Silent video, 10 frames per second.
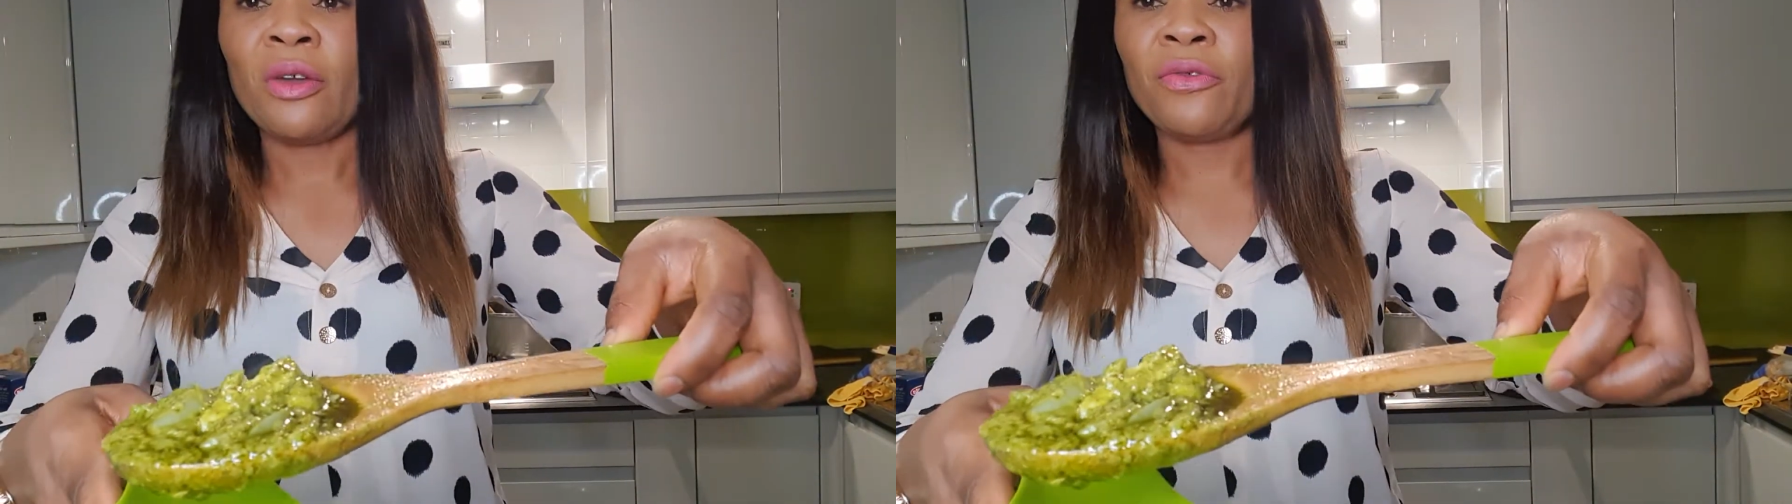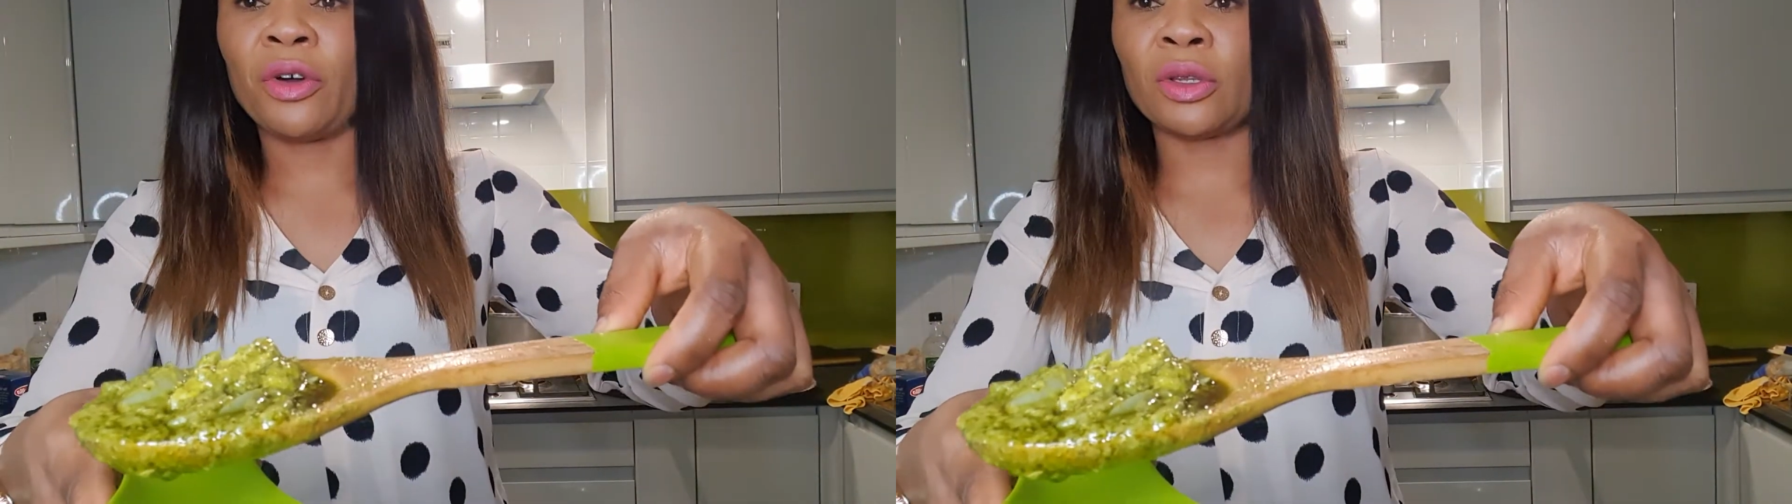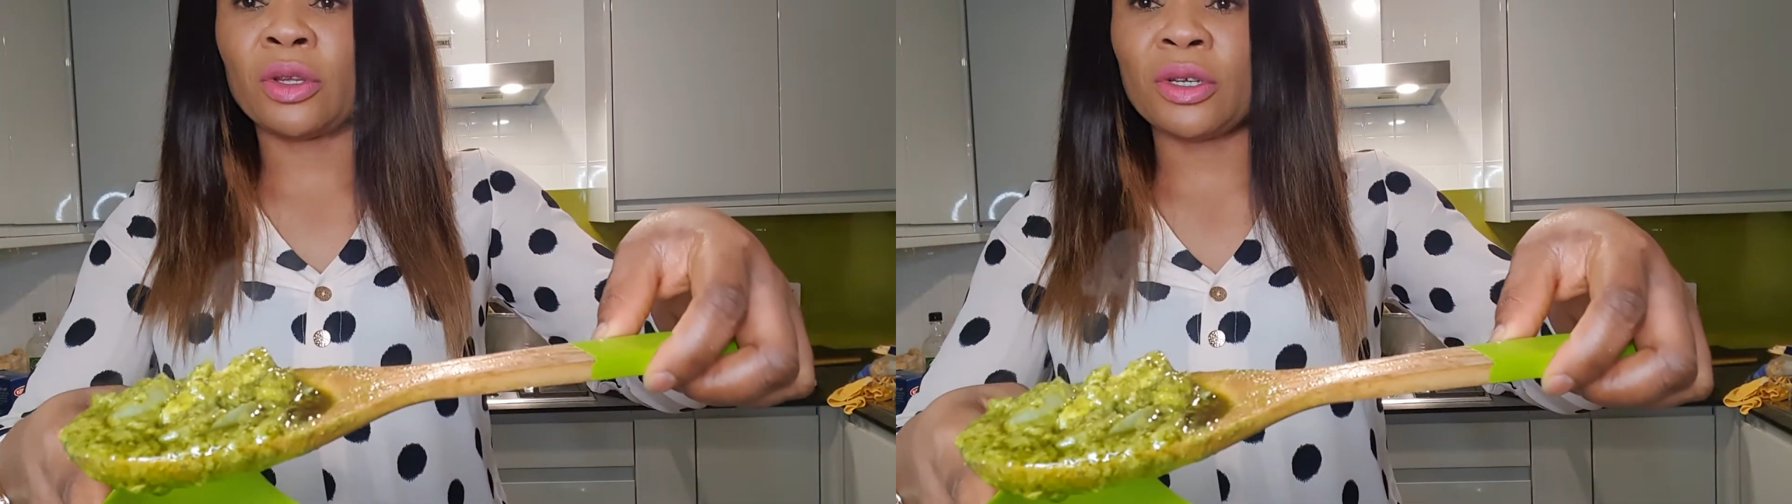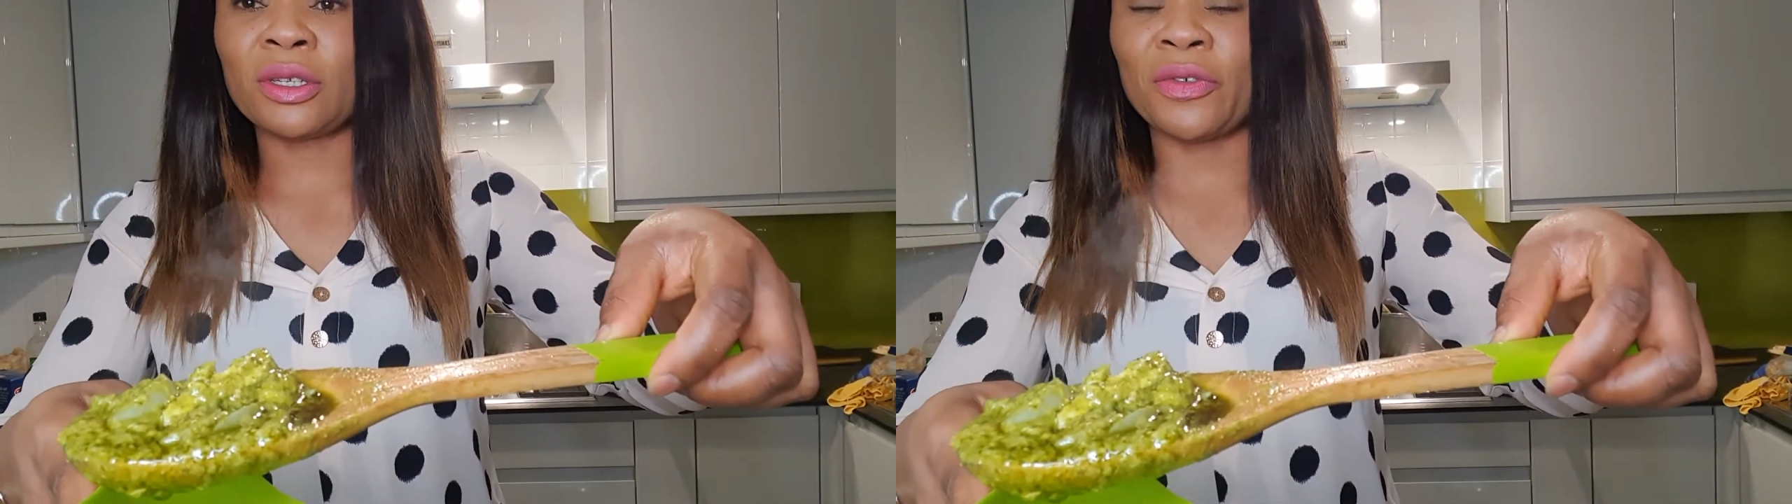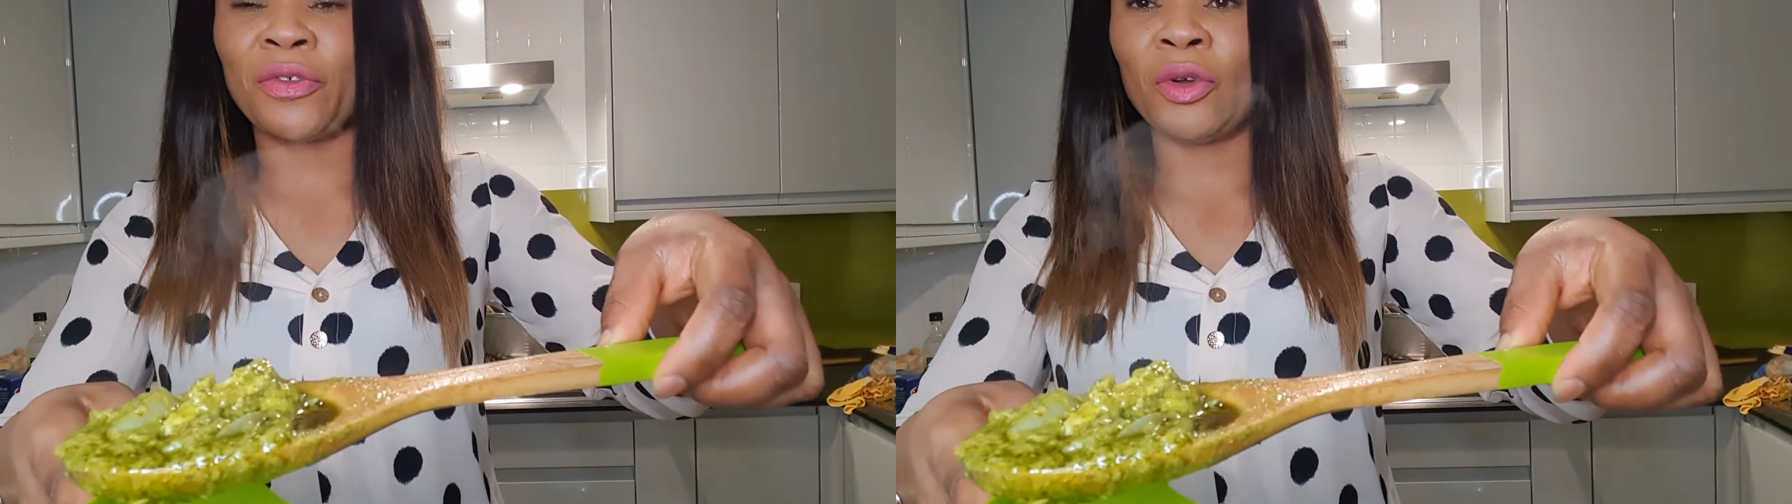For those
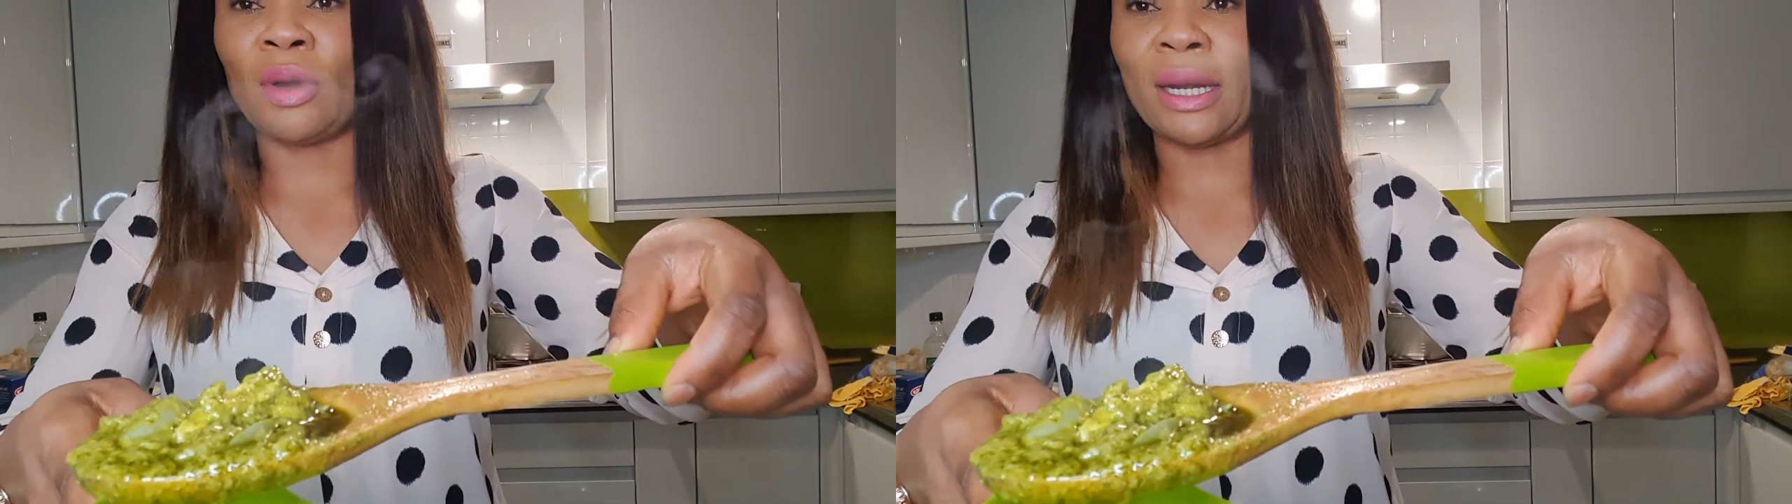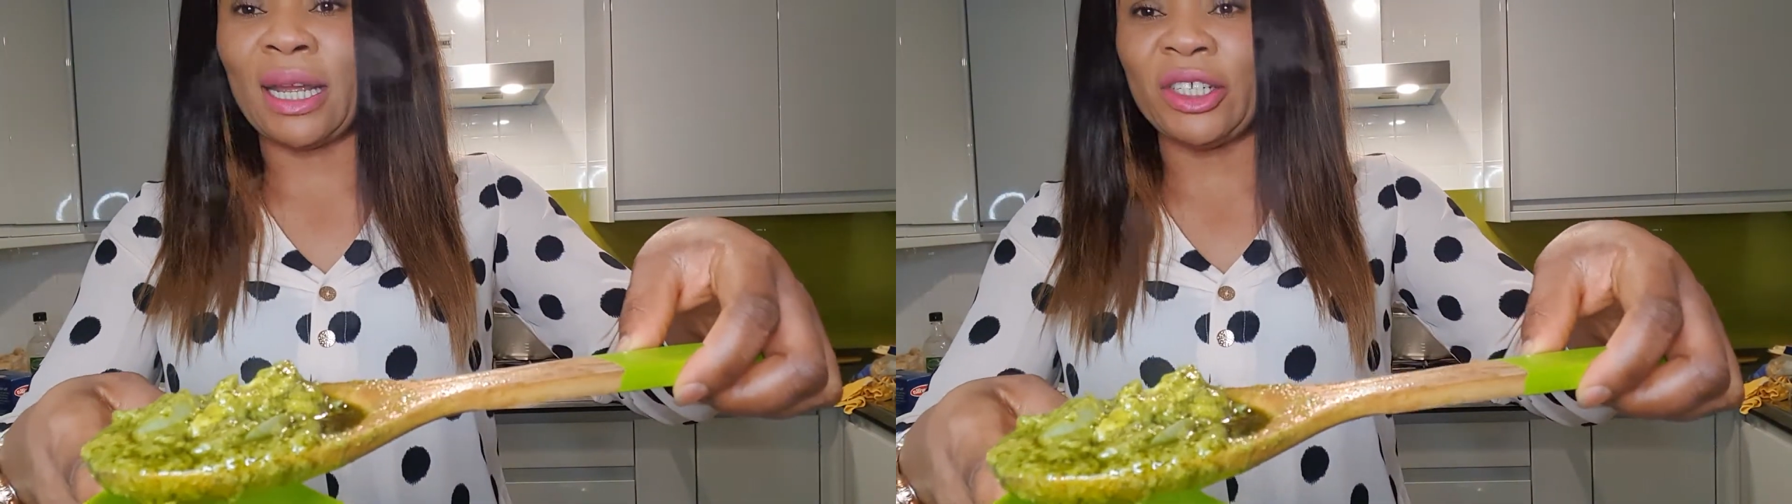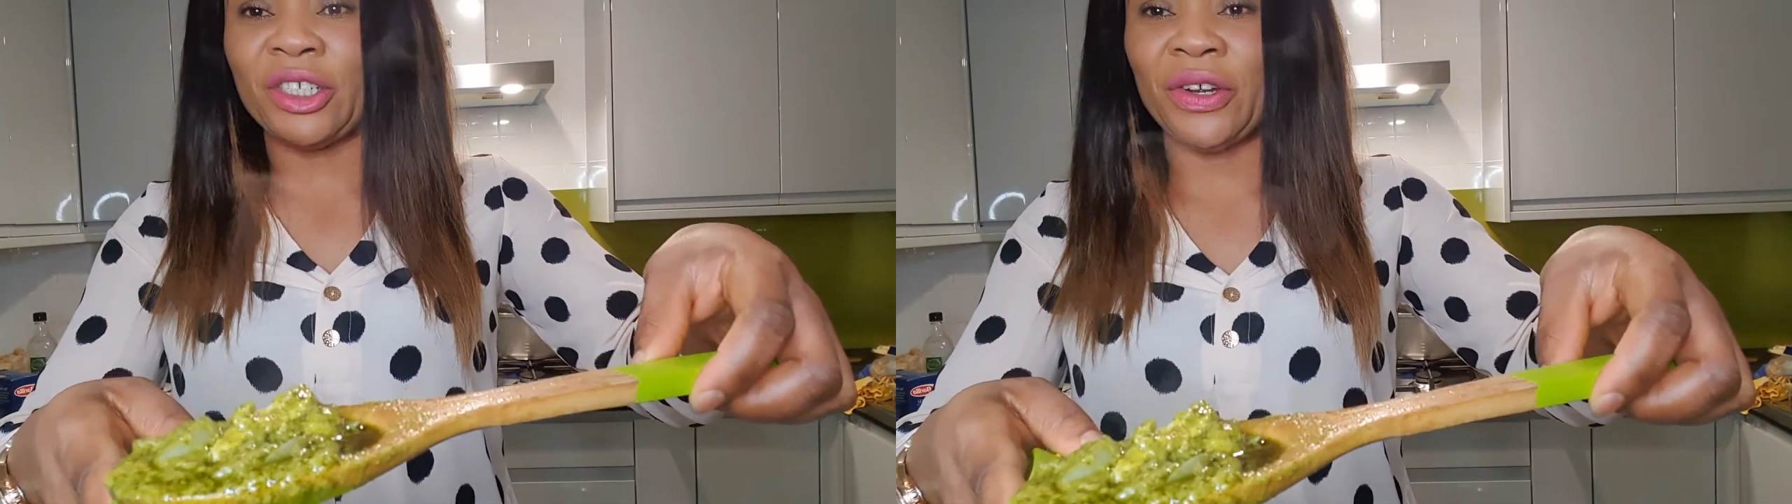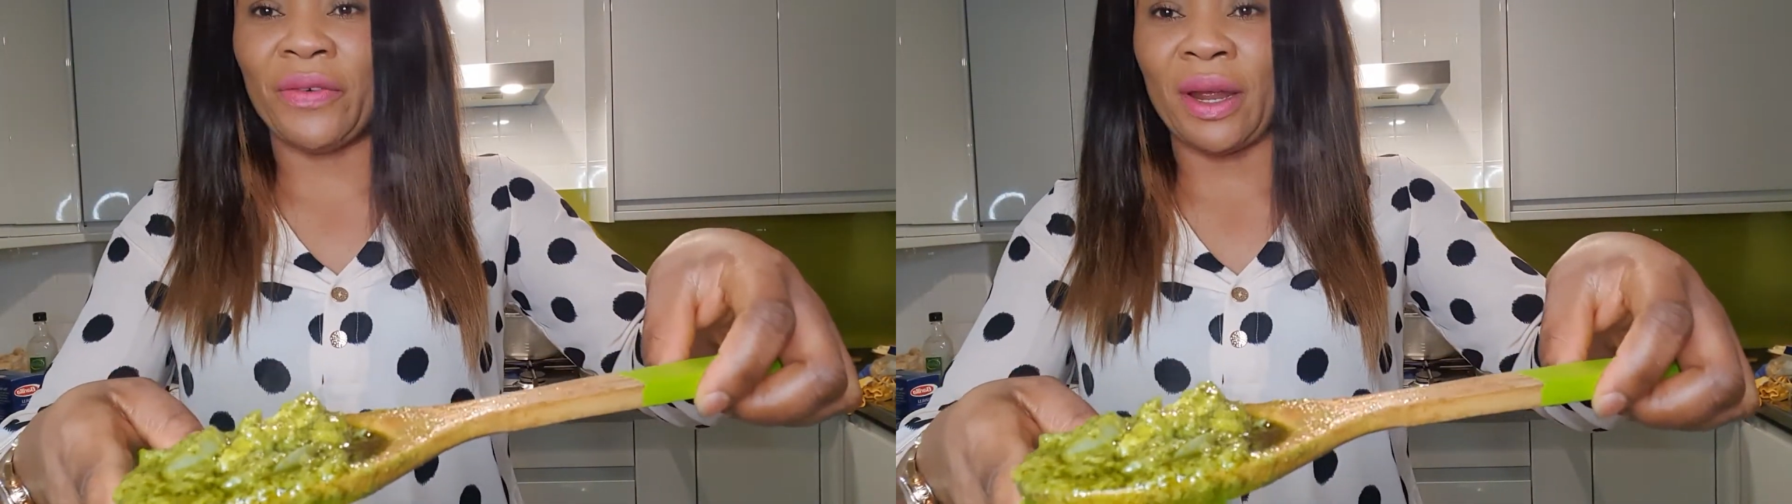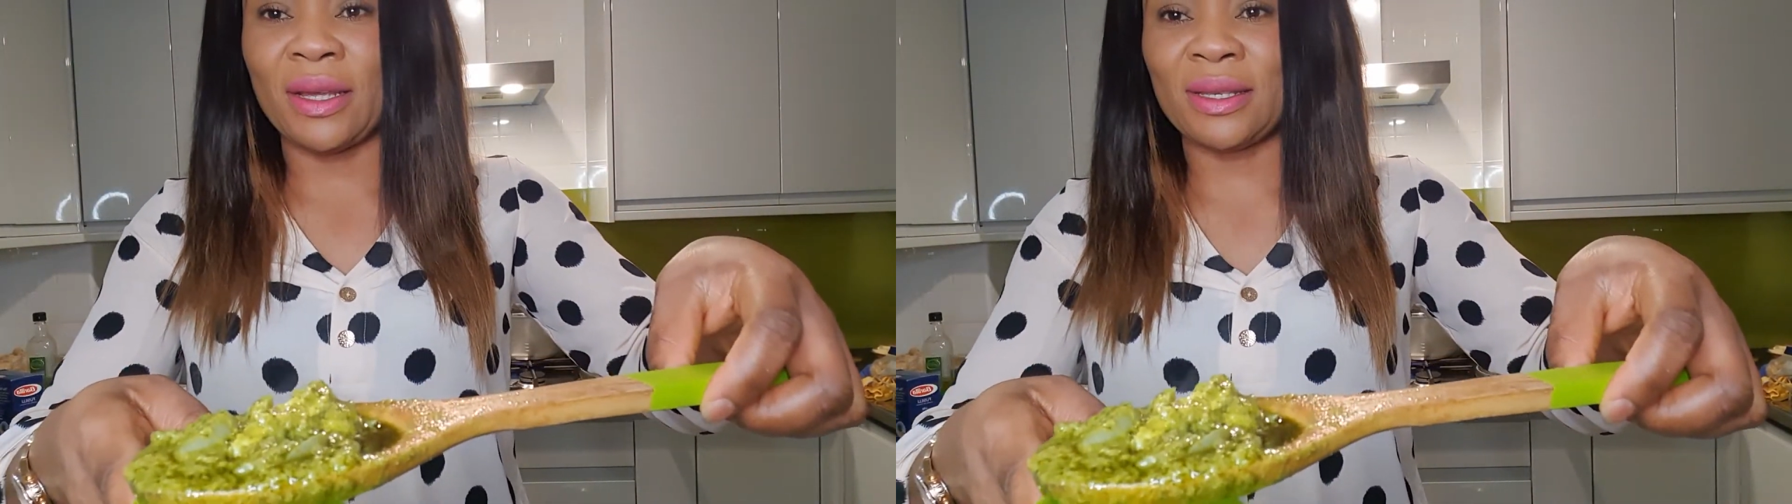of you who are
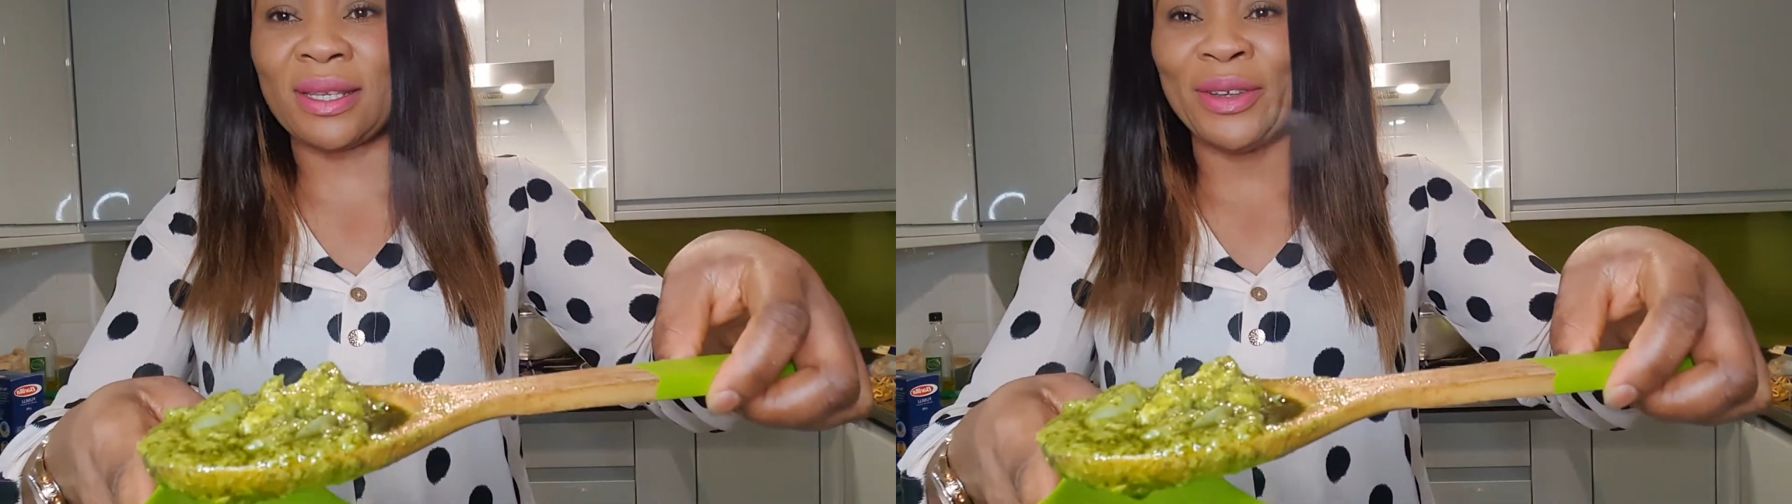Nigerians,